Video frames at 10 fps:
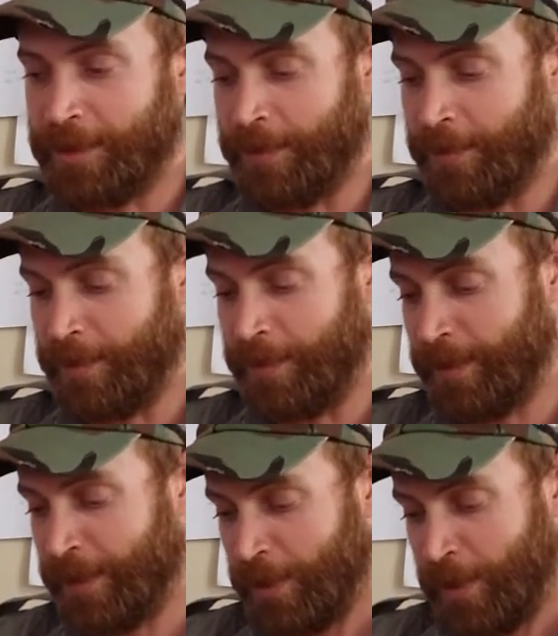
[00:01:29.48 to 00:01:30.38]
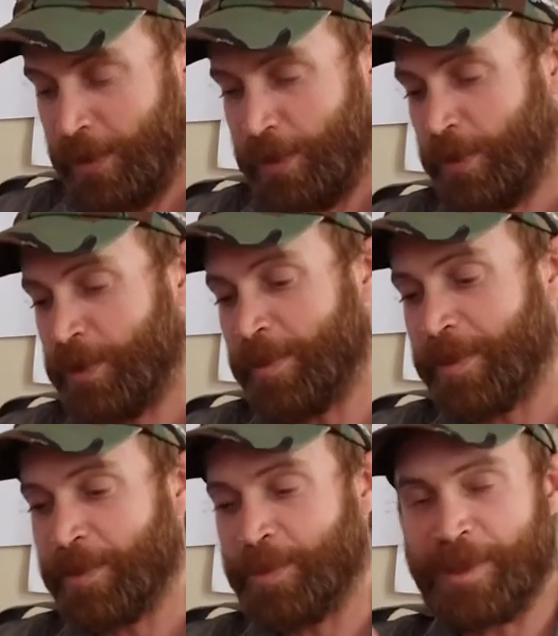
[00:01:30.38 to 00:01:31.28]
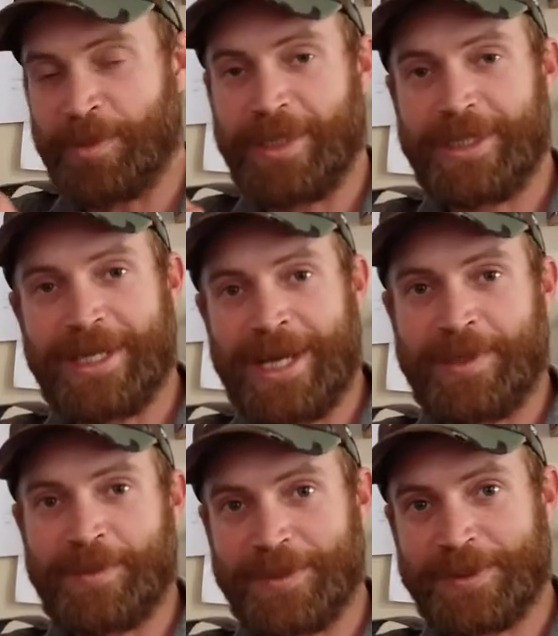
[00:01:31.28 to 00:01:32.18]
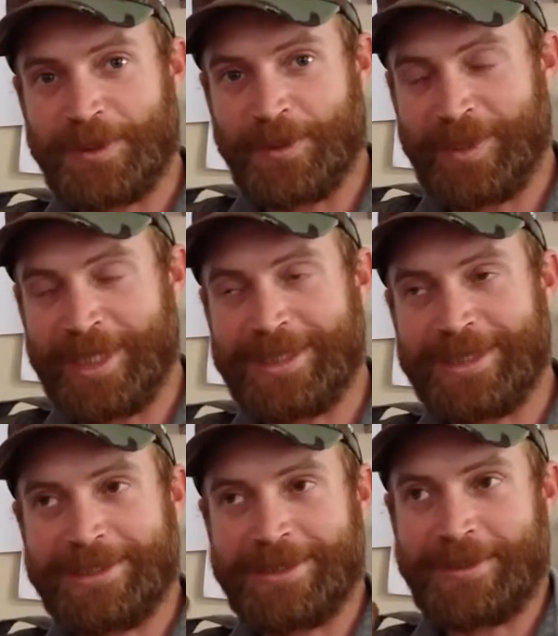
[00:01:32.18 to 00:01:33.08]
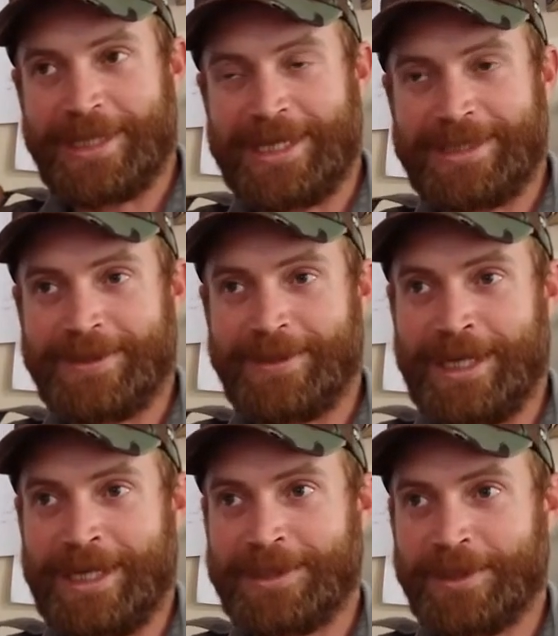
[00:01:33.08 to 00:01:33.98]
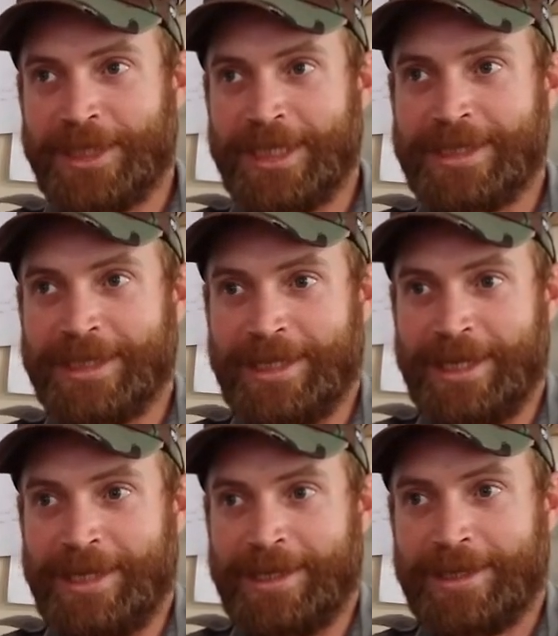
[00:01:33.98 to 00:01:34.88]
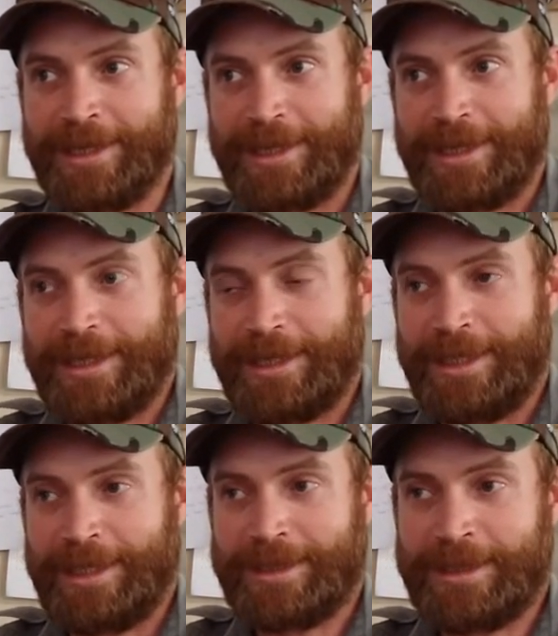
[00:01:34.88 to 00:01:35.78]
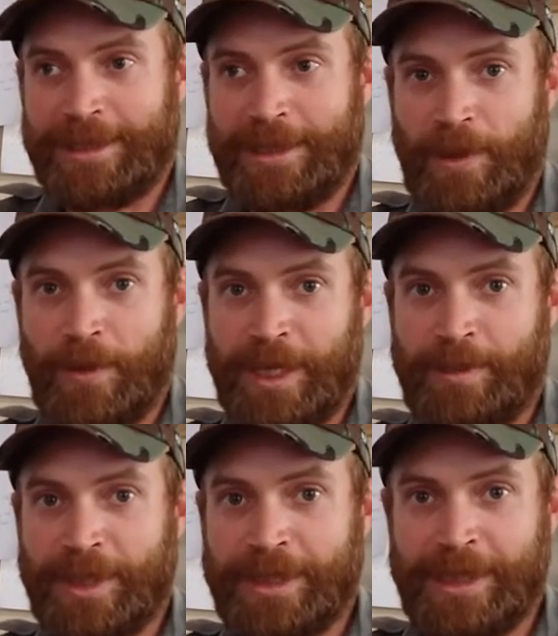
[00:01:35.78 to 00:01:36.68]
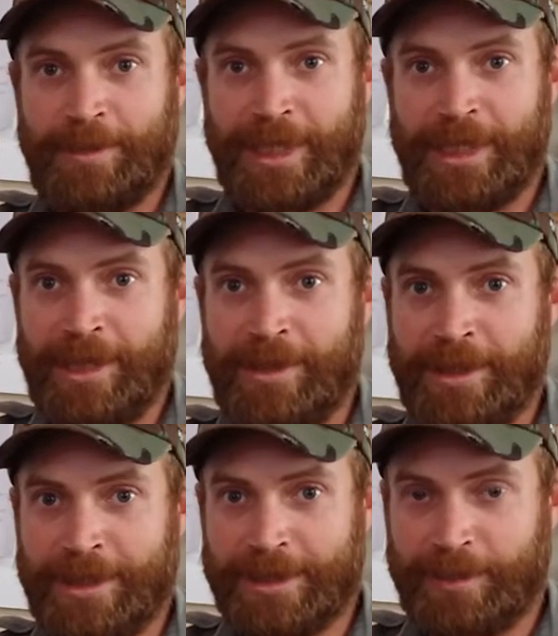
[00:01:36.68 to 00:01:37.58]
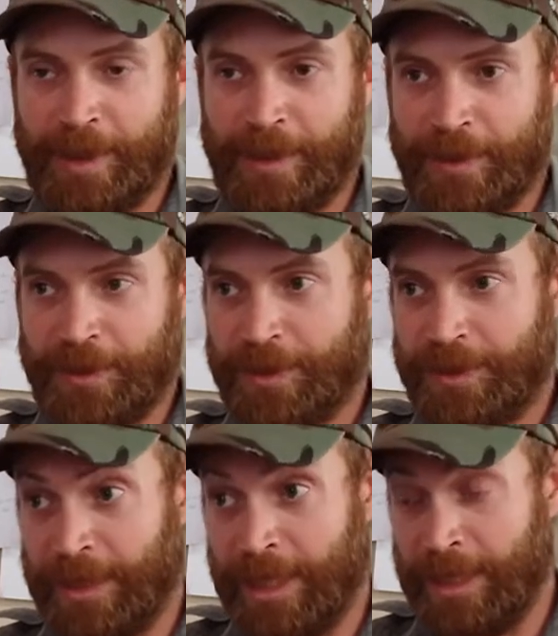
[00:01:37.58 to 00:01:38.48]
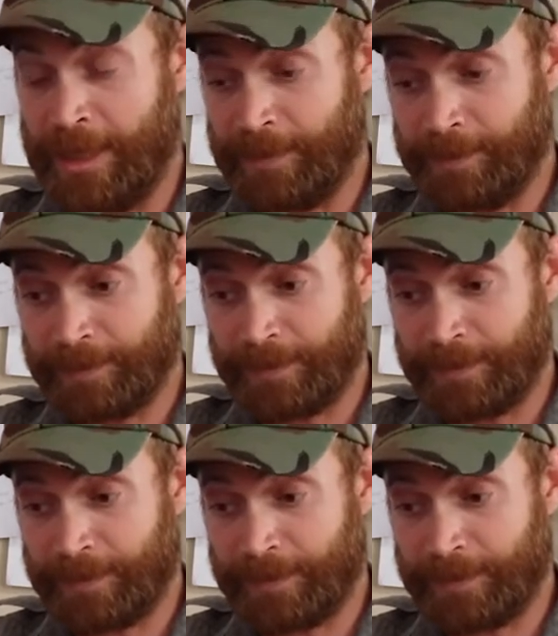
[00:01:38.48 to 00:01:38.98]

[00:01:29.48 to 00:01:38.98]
Your your top of the pyramid animals, your predators, your cats, your lions, your cheetah, they, they exist in low numbers in big areas because they,